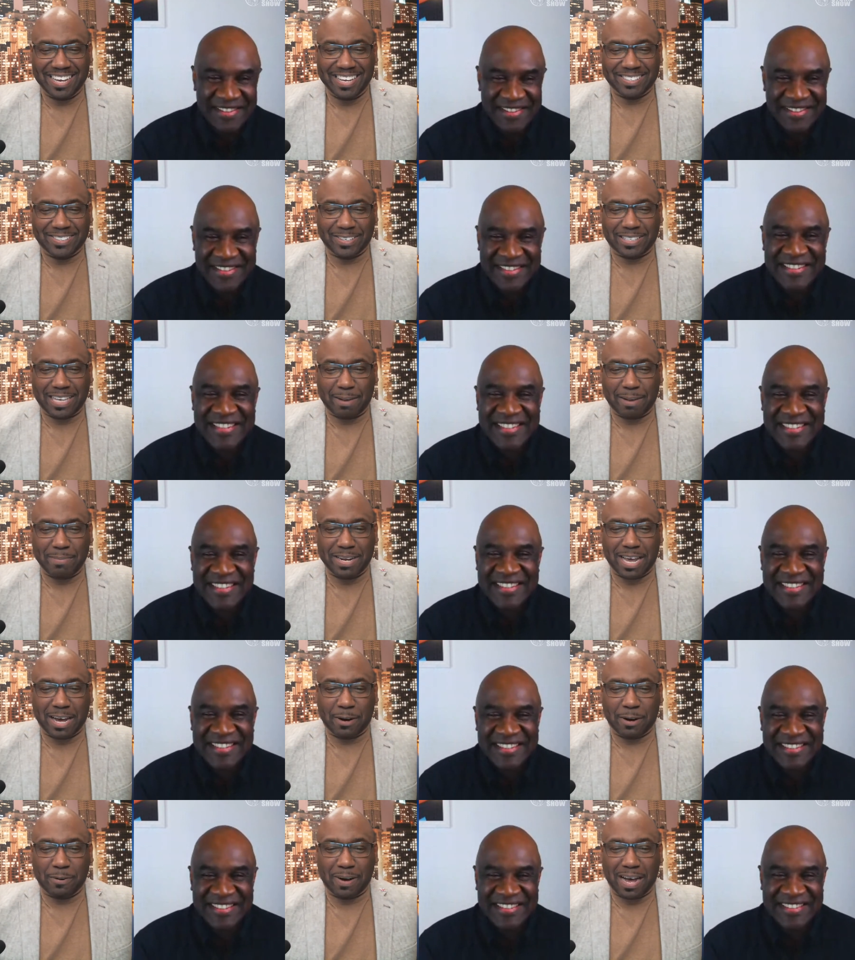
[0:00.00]
Speaker 1: So tell me
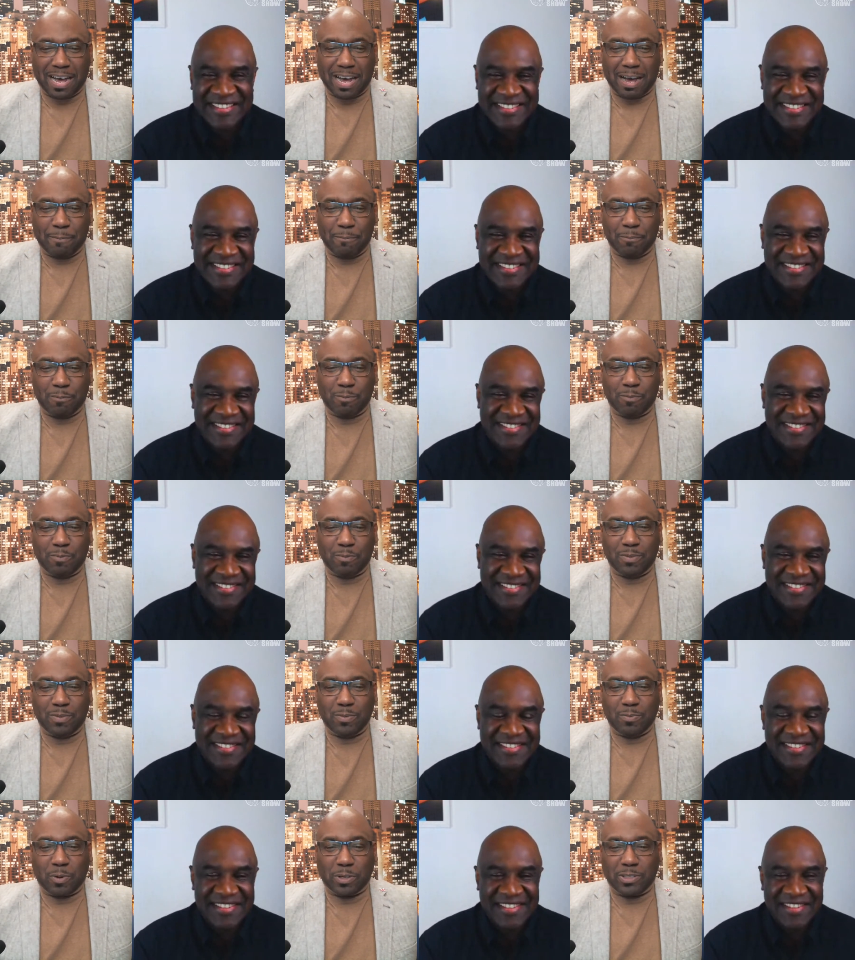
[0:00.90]
now, um,
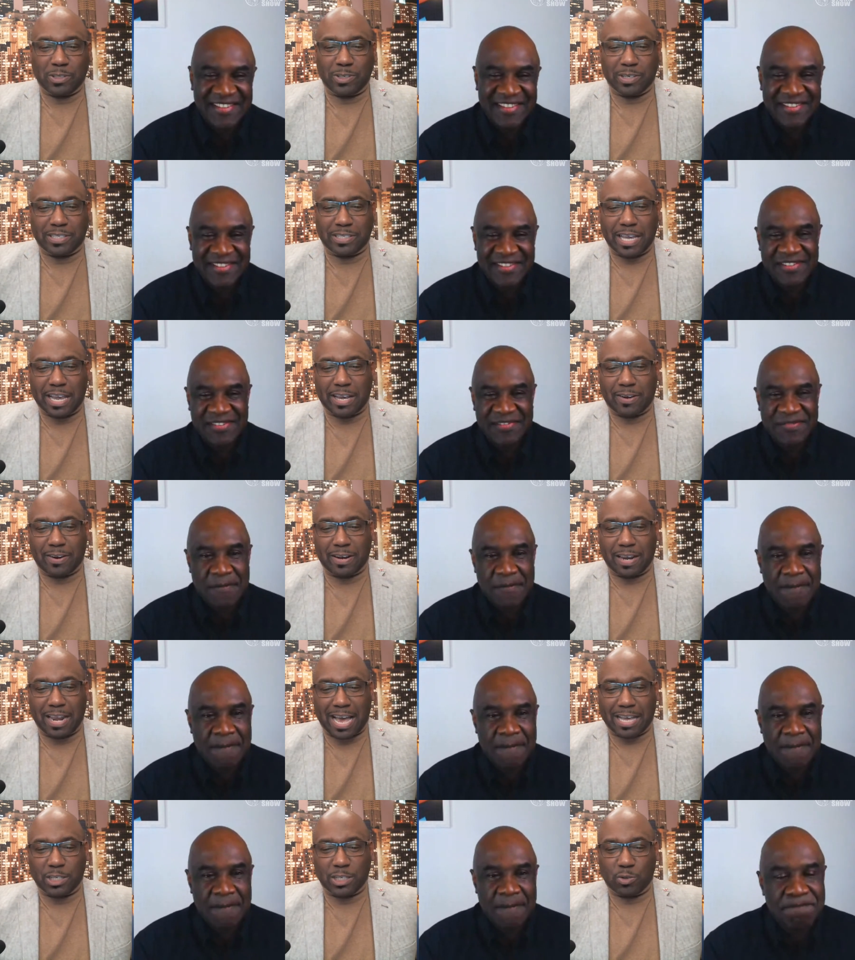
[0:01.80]
what's your take hmm. on
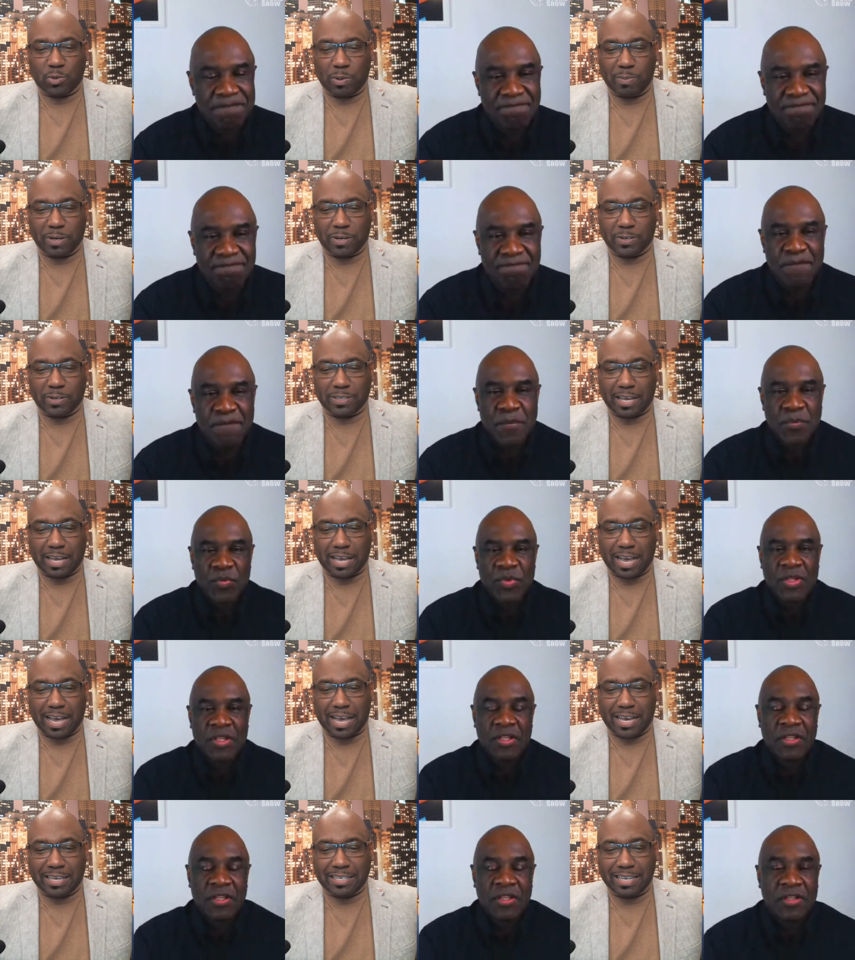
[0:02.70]
last week? Because I,
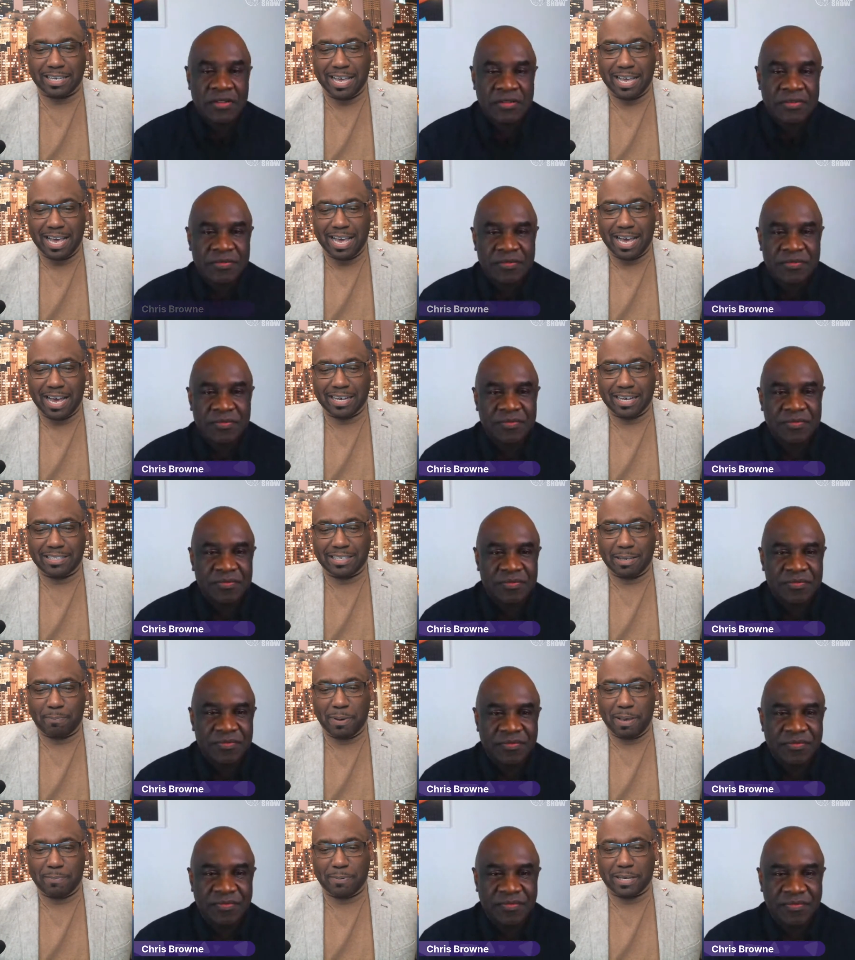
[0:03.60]
I I see
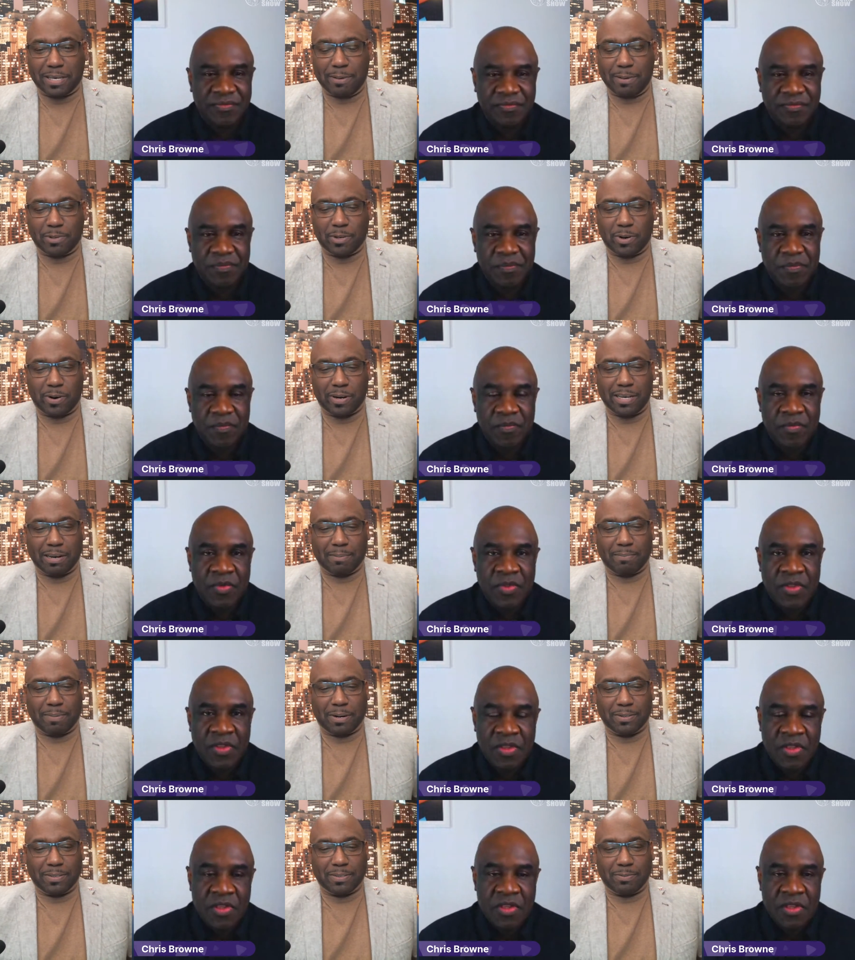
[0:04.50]
people keep talking
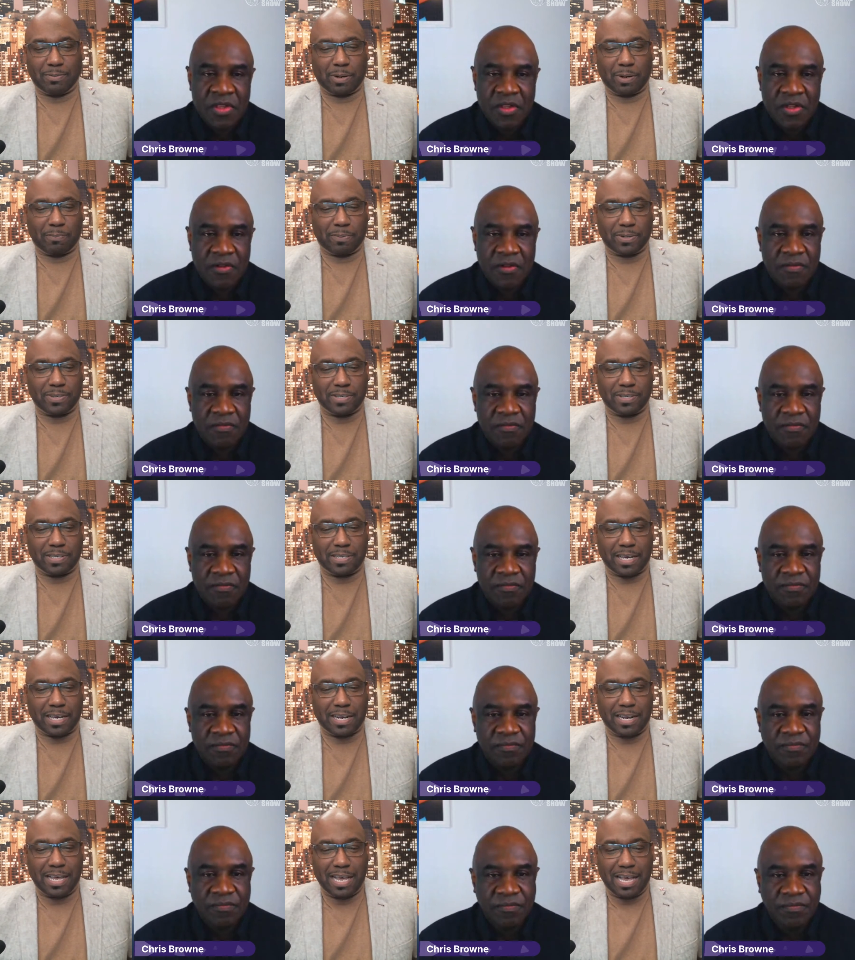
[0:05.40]
about. One person
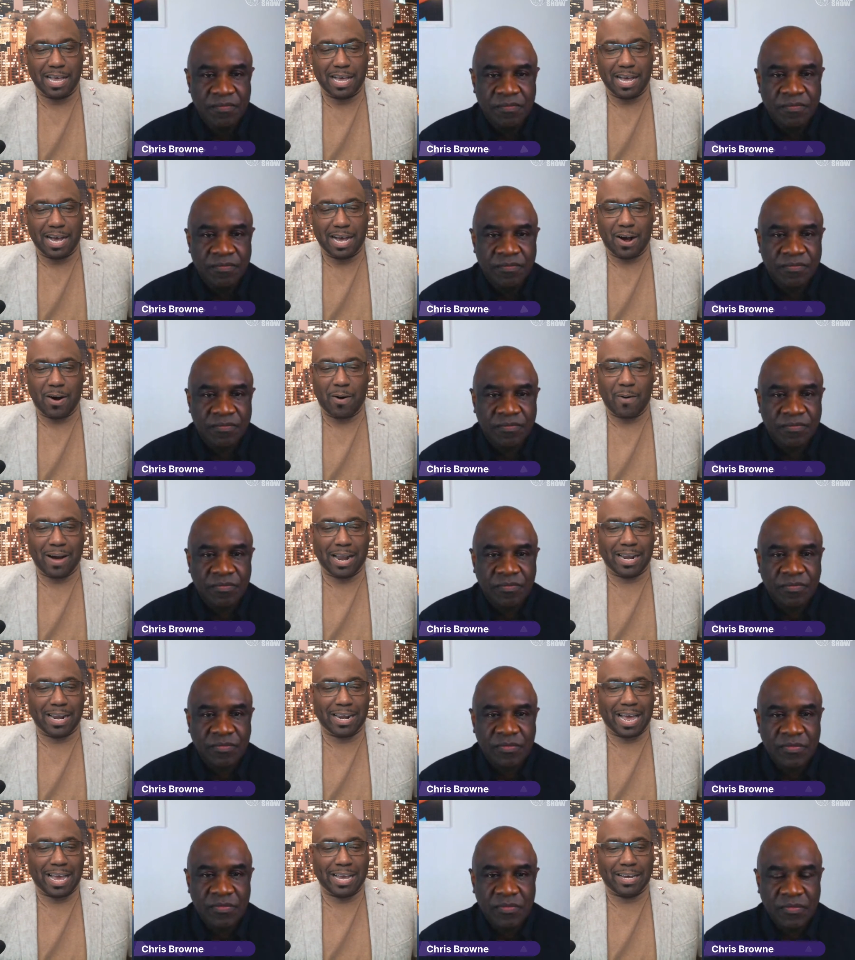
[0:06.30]
said, "Oh, I
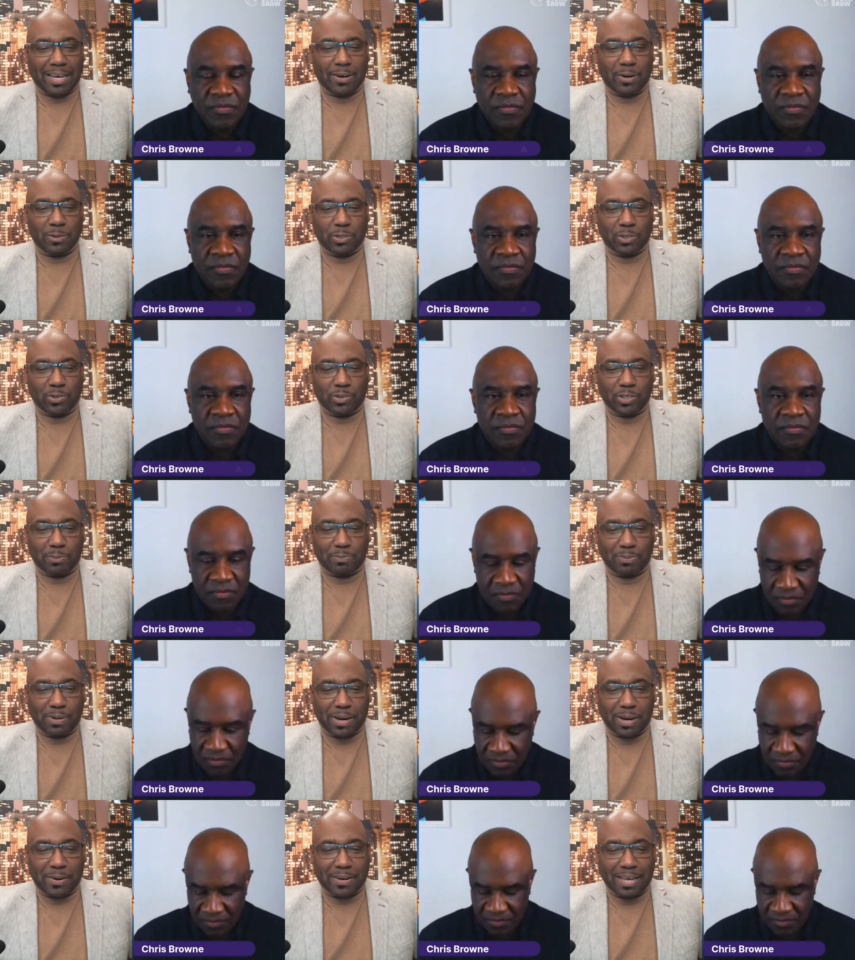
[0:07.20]
like Coach Chris
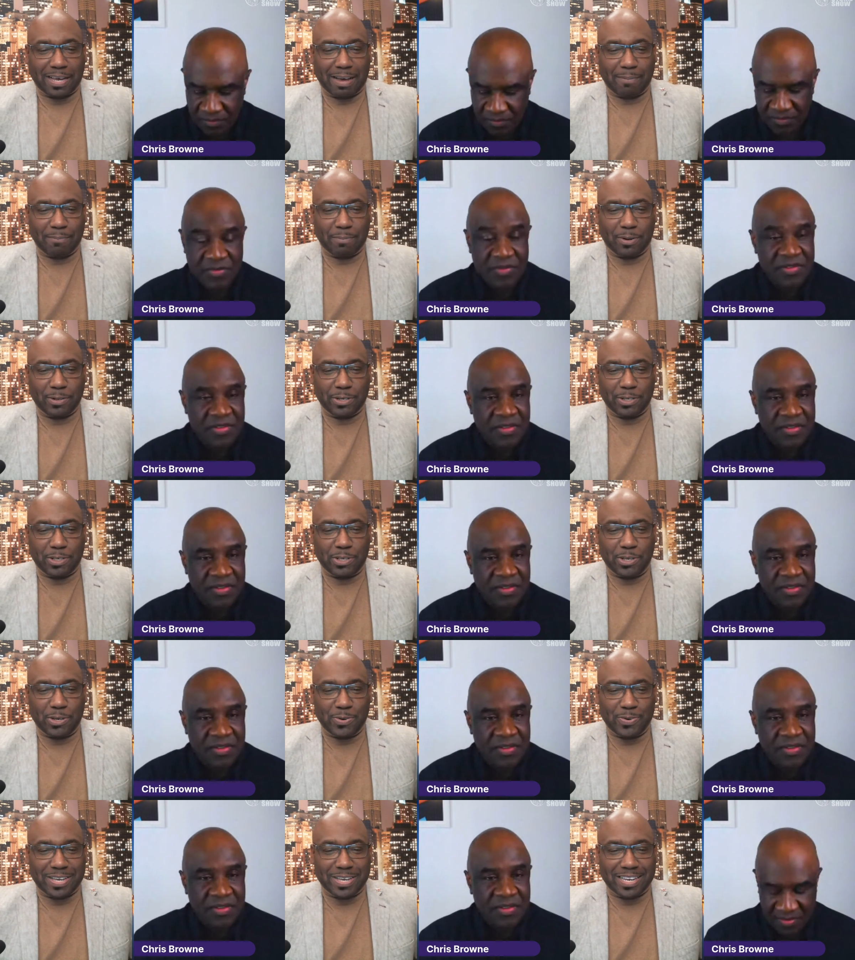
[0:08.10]
Browne. I'm going to
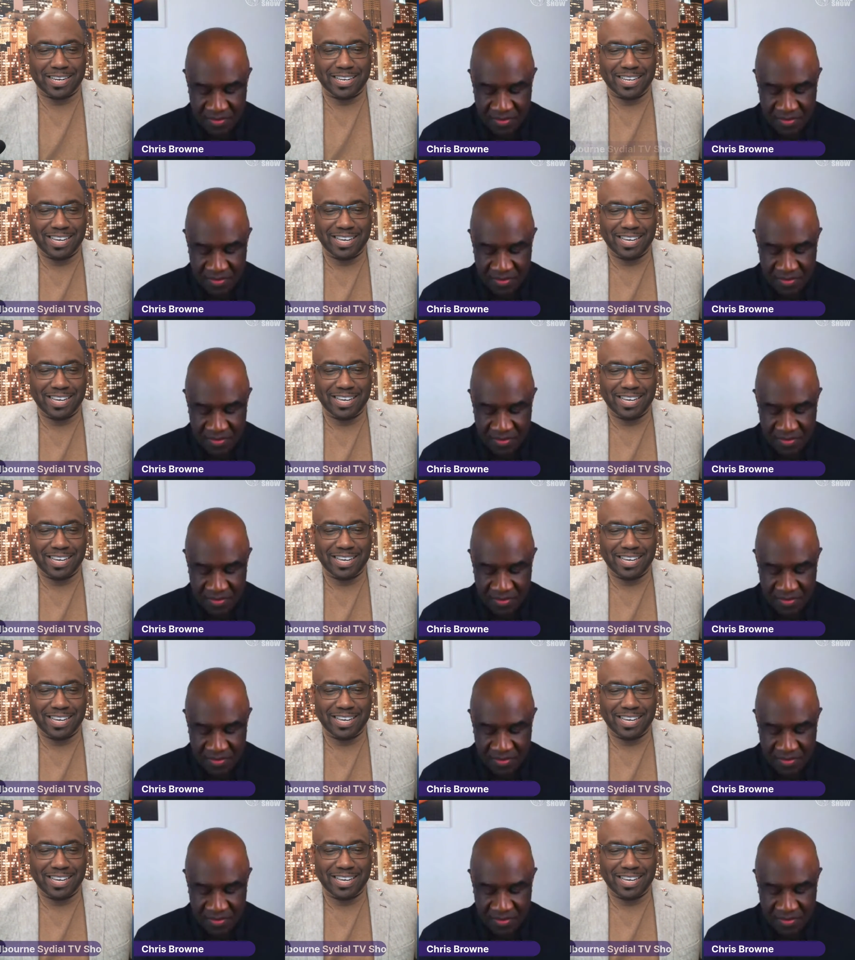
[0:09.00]
tune in."